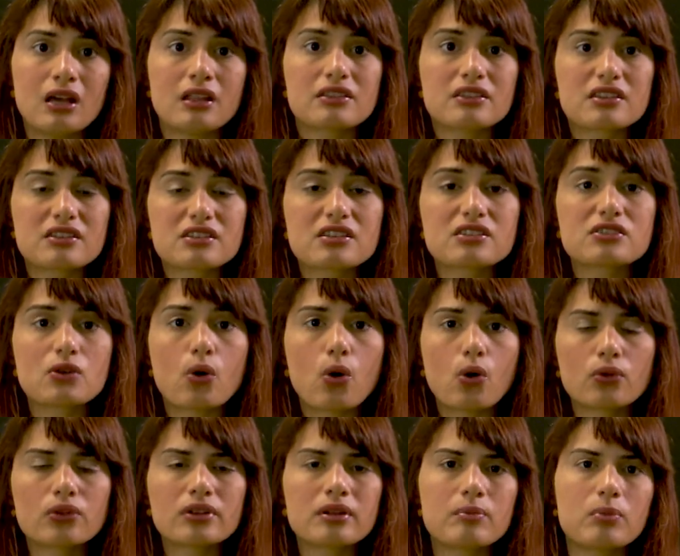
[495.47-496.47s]
This is
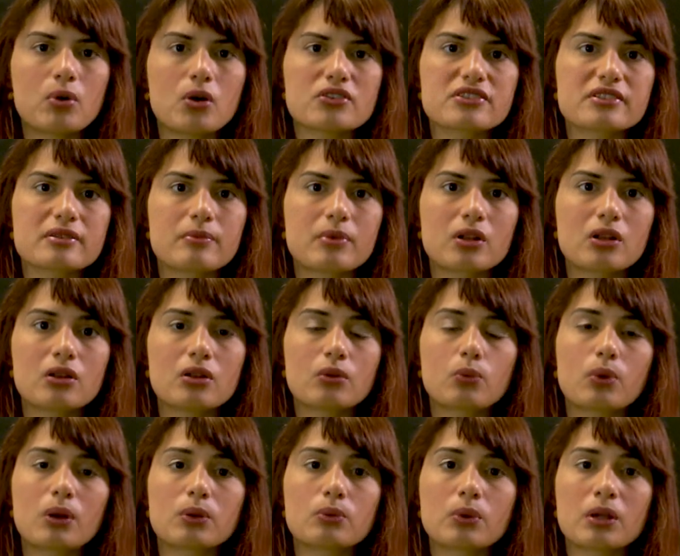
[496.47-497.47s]
only possible
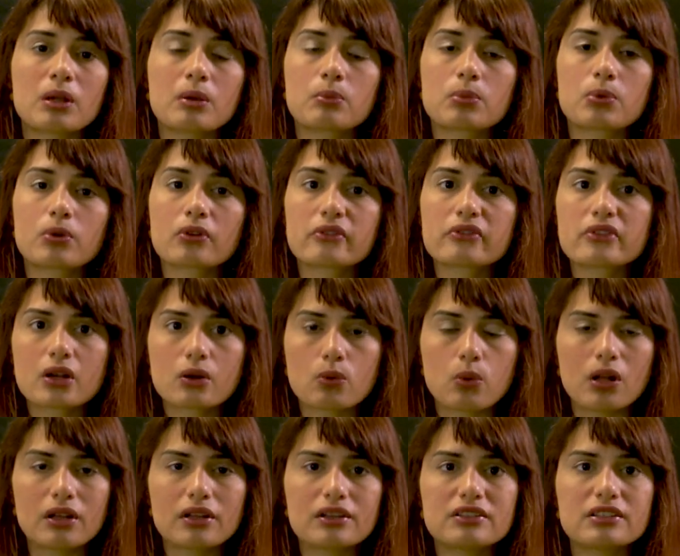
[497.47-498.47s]
when we improve the
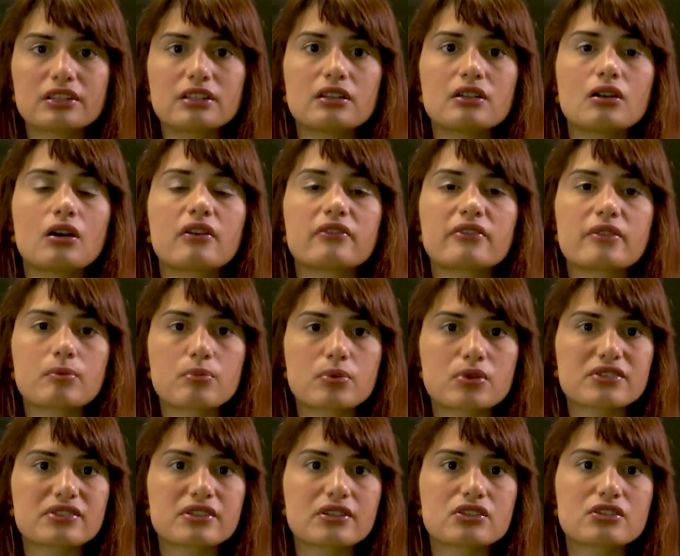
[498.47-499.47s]
quality of the
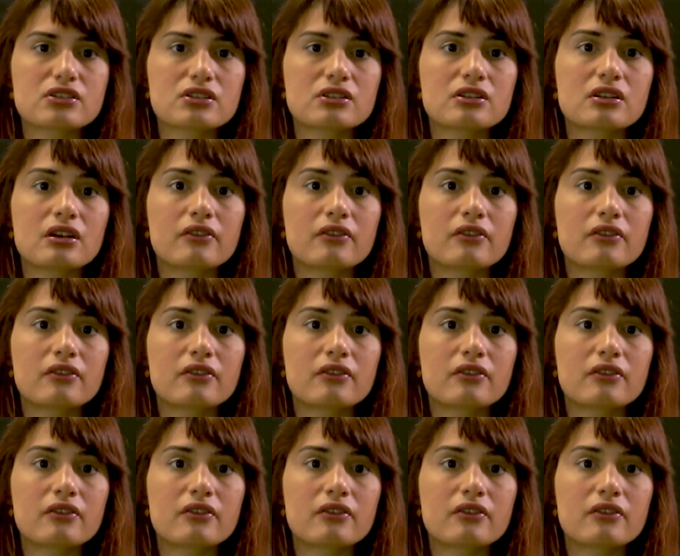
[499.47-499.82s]
precision